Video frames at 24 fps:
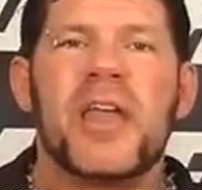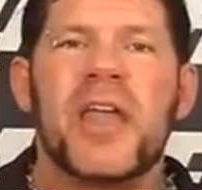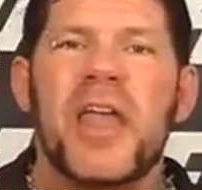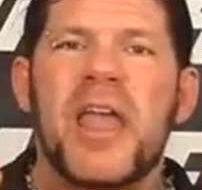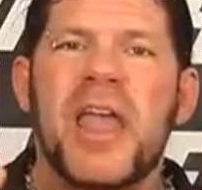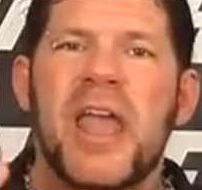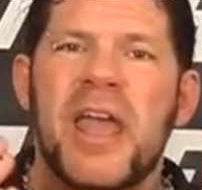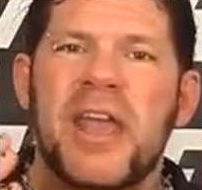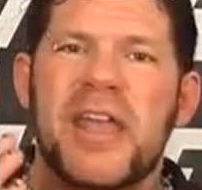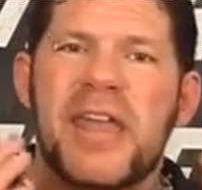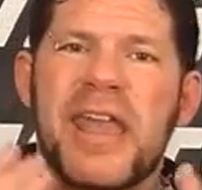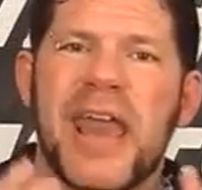
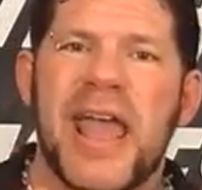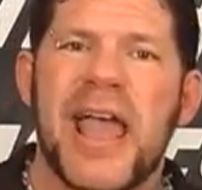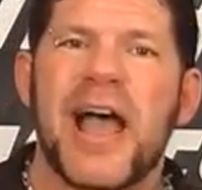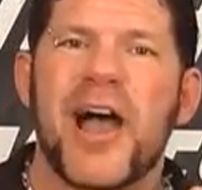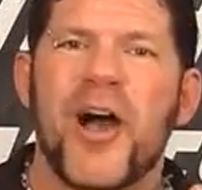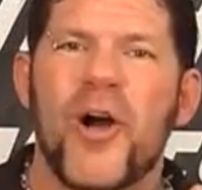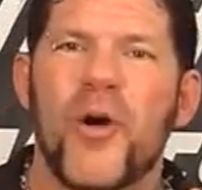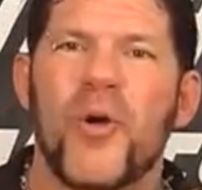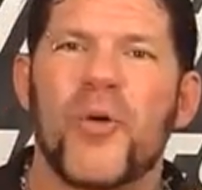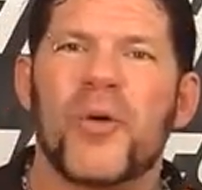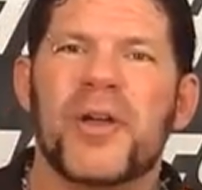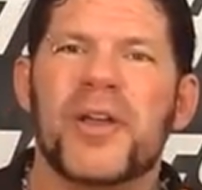And
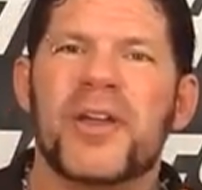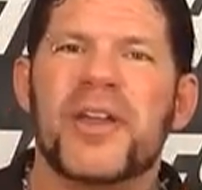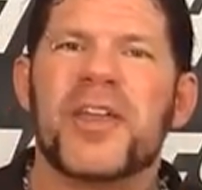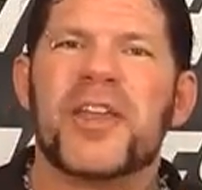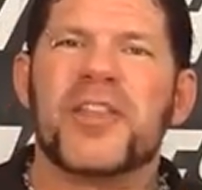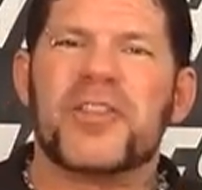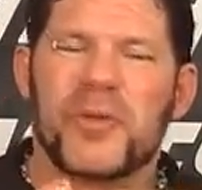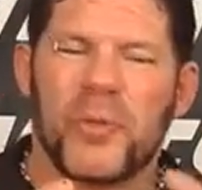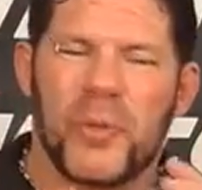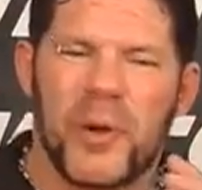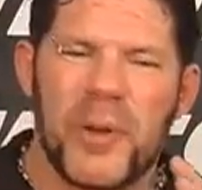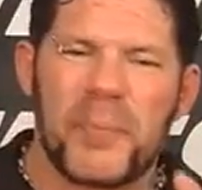now
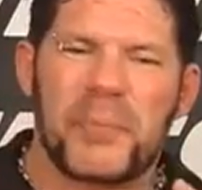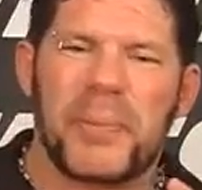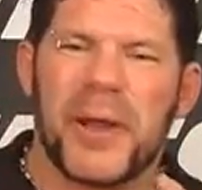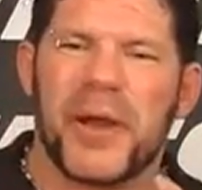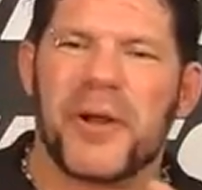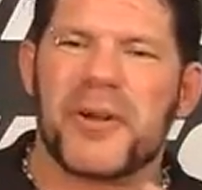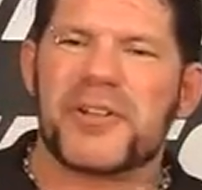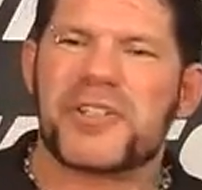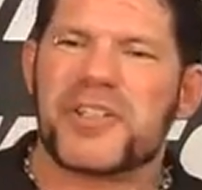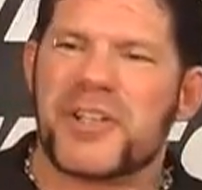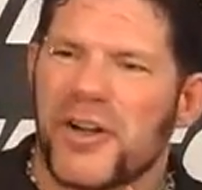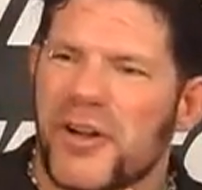the one
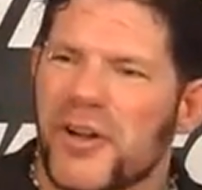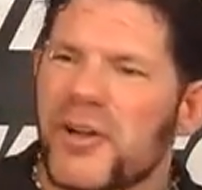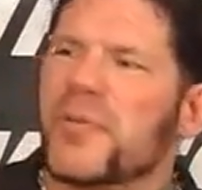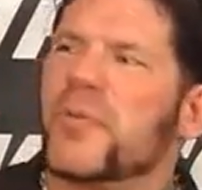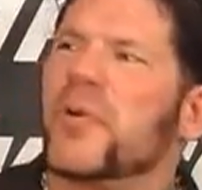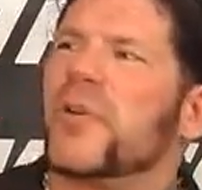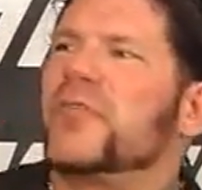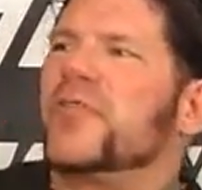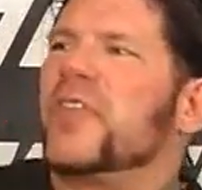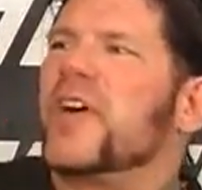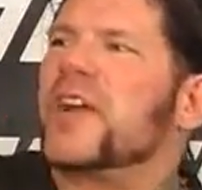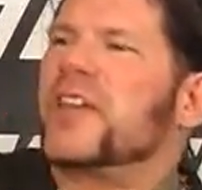parent's going, well,
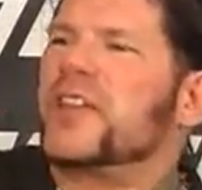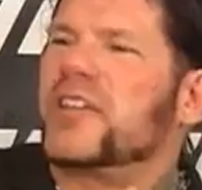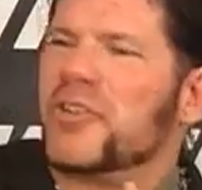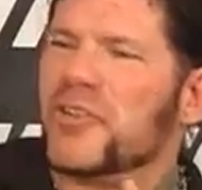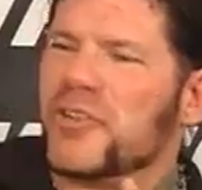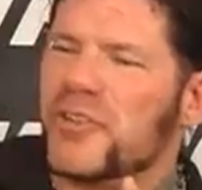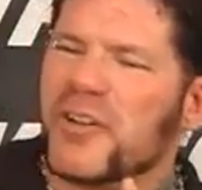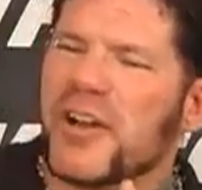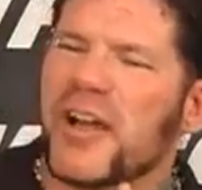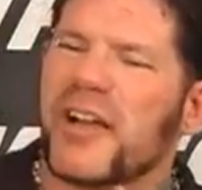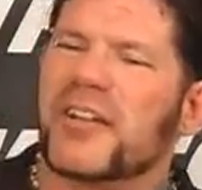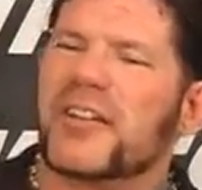fuck you.
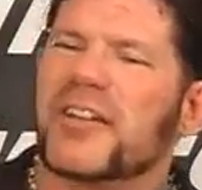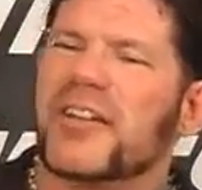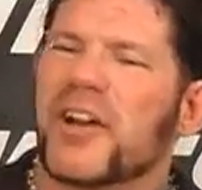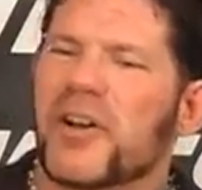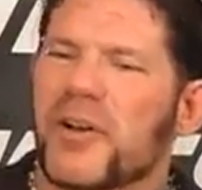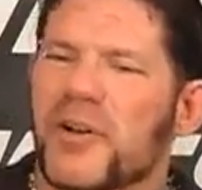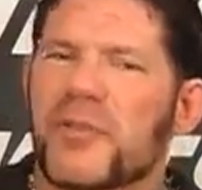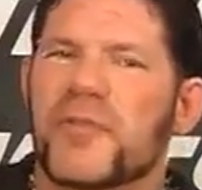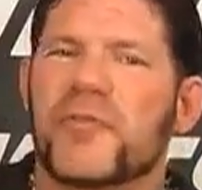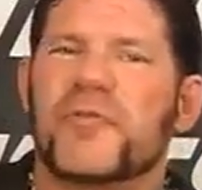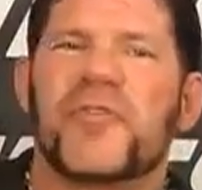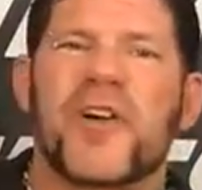You're not,
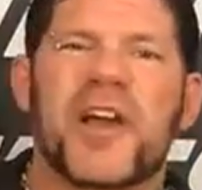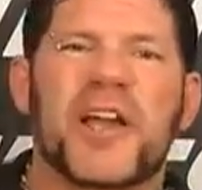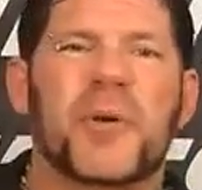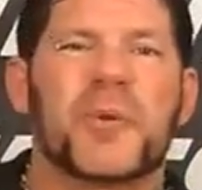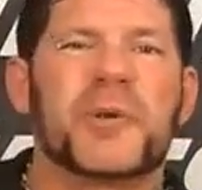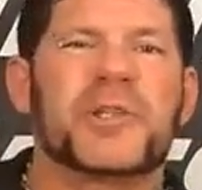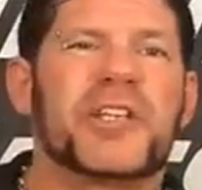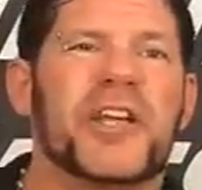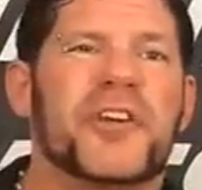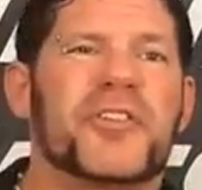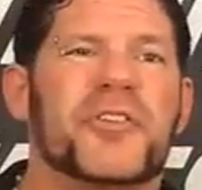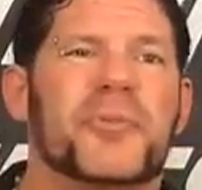fucking
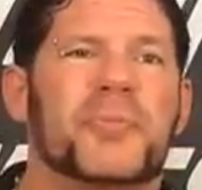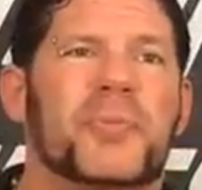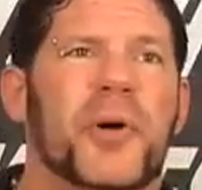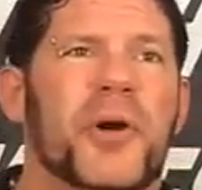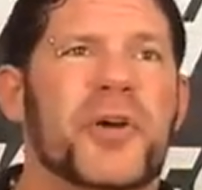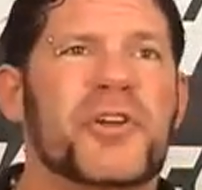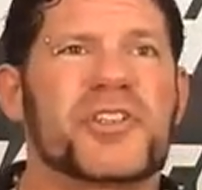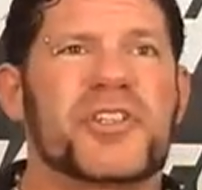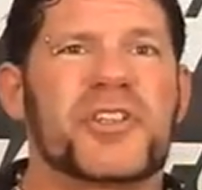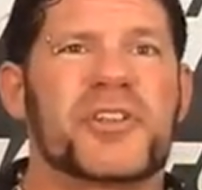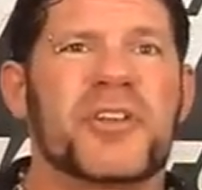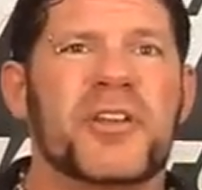with the other
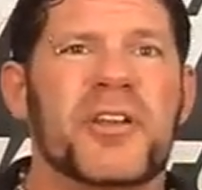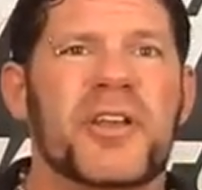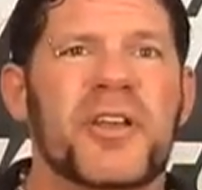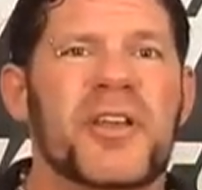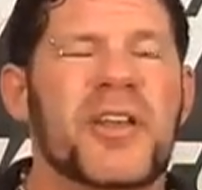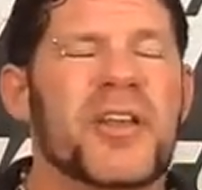person.